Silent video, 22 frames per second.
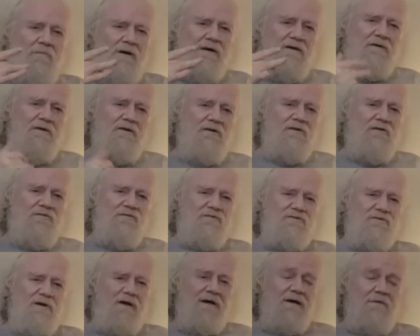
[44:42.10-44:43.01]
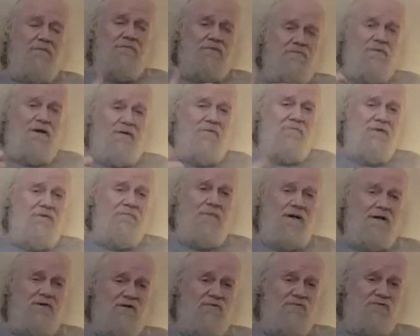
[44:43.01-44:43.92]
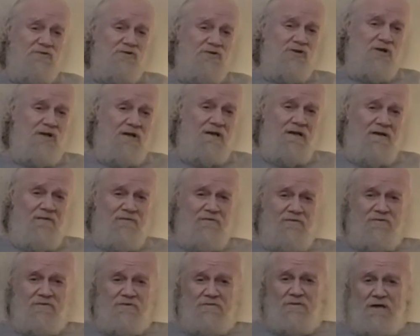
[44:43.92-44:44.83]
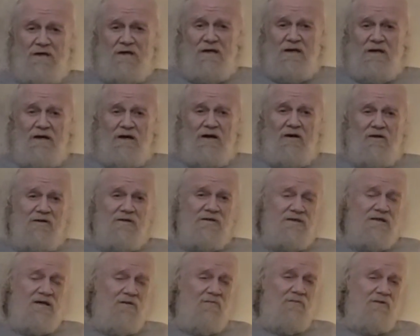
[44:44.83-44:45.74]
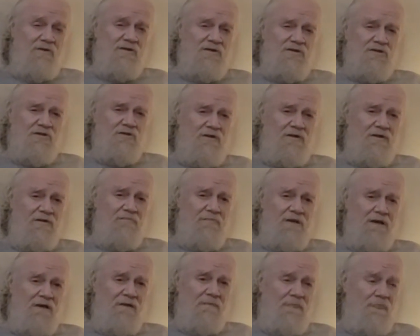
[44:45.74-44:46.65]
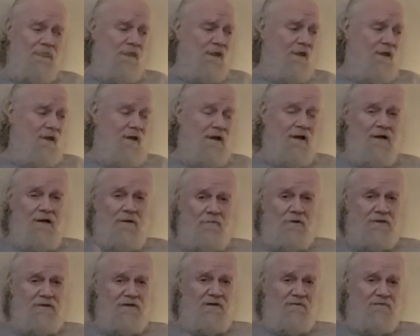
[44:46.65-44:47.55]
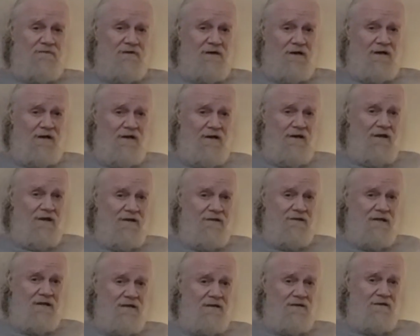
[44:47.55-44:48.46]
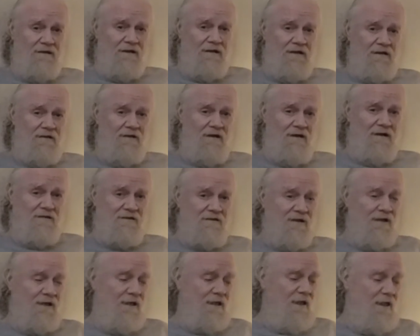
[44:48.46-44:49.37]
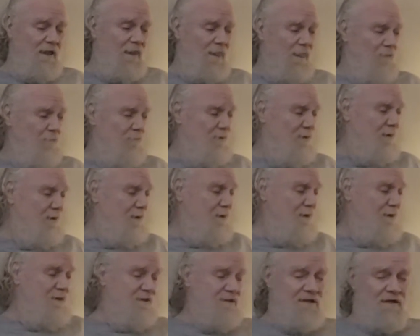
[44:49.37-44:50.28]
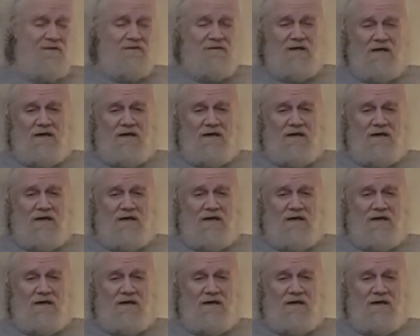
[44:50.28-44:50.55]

my nerves, right? I mean, my nerves are shot after all this time on the street, man. And I'm a tough guy. I take a lot of knocks. But I said,